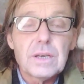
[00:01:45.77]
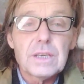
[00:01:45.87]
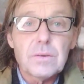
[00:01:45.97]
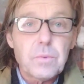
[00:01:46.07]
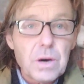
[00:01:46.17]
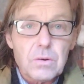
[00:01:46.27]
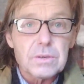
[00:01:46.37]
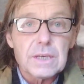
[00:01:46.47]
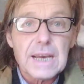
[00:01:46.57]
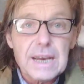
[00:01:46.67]
in the
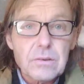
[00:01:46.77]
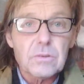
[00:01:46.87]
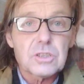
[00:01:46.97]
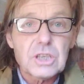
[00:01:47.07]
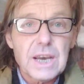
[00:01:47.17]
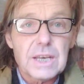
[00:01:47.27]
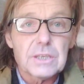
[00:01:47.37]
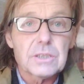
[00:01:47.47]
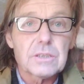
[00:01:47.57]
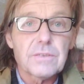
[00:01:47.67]
world cannot
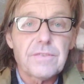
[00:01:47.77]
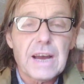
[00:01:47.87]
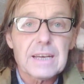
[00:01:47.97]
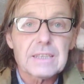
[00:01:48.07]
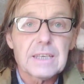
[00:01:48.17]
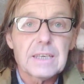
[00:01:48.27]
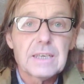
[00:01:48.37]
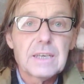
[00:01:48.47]
change the fact that